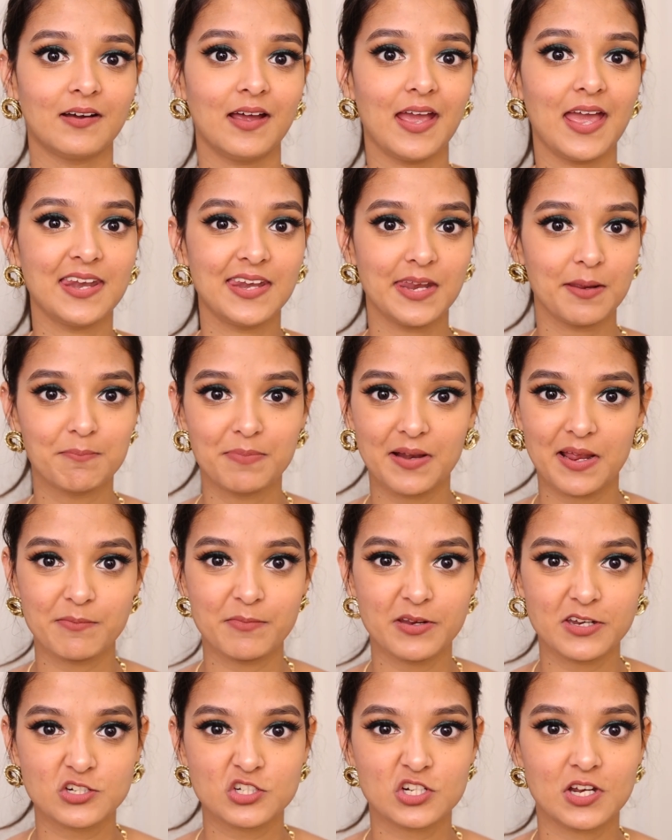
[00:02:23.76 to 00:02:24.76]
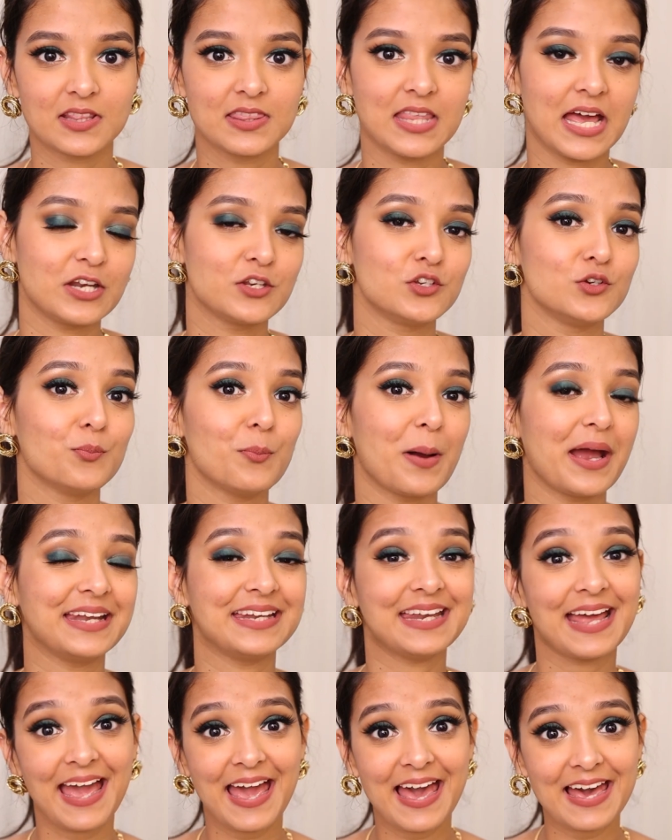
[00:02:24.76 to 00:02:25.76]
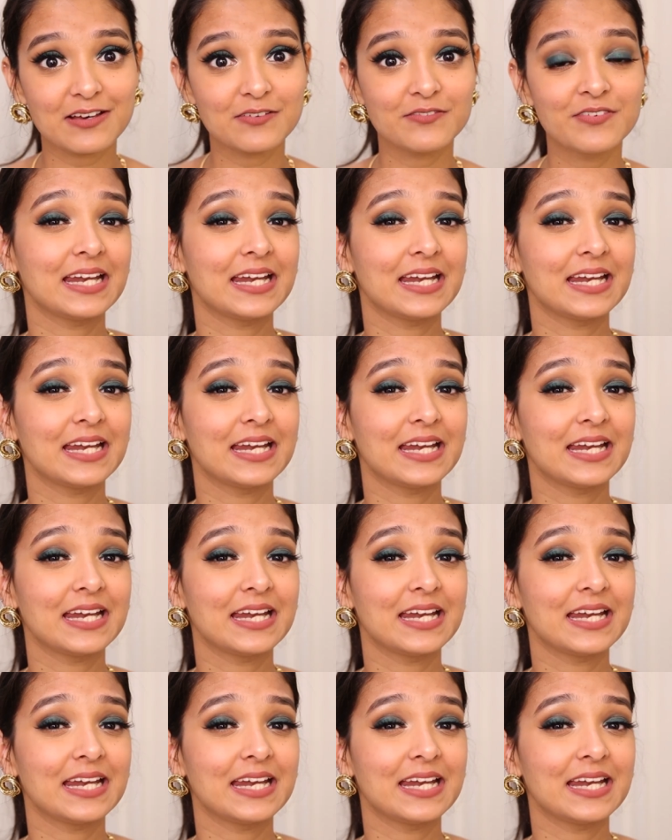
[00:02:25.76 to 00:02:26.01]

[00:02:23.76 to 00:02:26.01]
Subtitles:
any blemish that you might have.